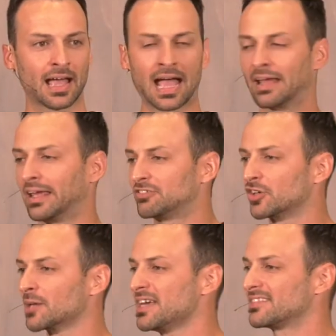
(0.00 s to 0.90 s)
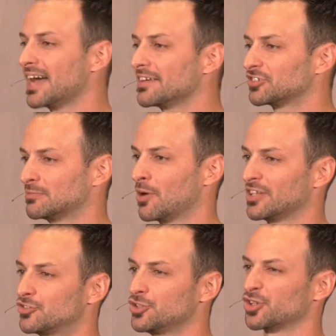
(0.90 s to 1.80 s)
It's going to be a testimony
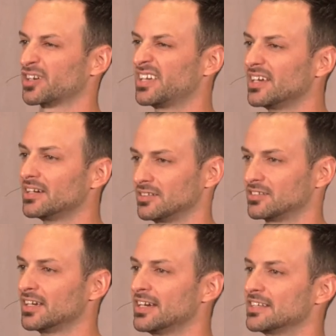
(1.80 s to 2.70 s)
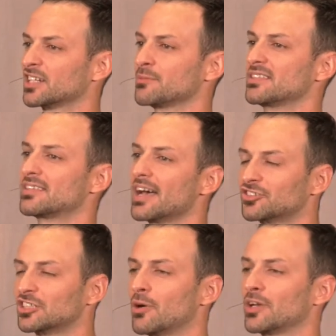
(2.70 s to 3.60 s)
to your kids. It's going to be a
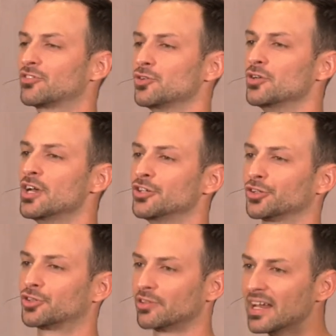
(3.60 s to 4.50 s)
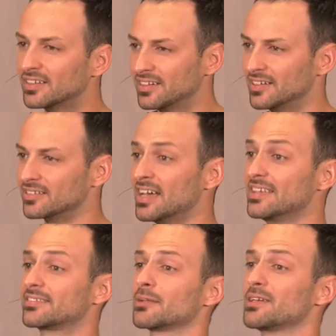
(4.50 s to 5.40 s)
testimony to your grandkids.
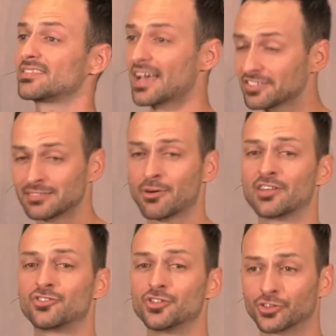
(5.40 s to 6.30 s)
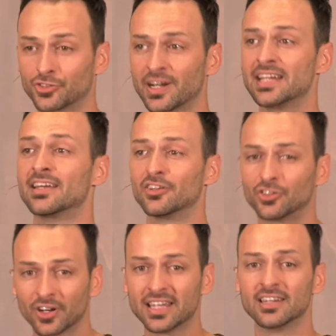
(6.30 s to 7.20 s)
It's going to be a testimony to your great,
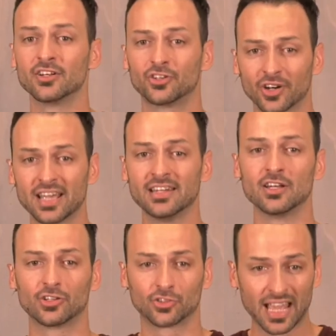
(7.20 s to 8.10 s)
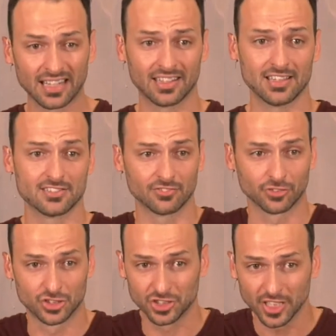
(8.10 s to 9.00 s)
great, great grandkids. And
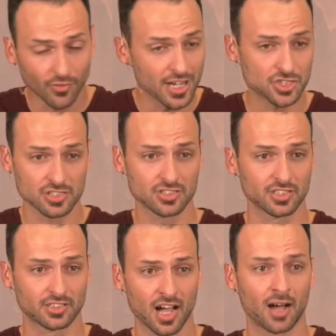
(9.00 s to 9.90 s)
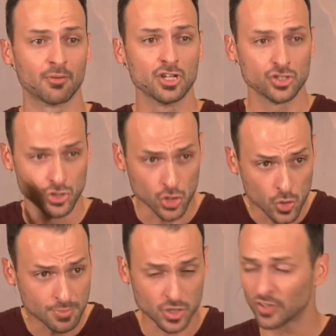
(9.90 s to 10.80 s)
for generations to come, you
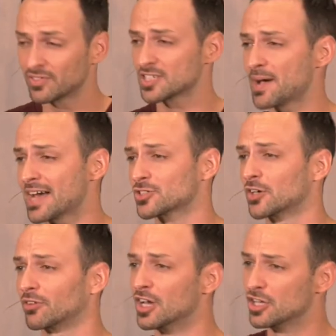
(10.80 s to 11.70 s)
observe this Passover.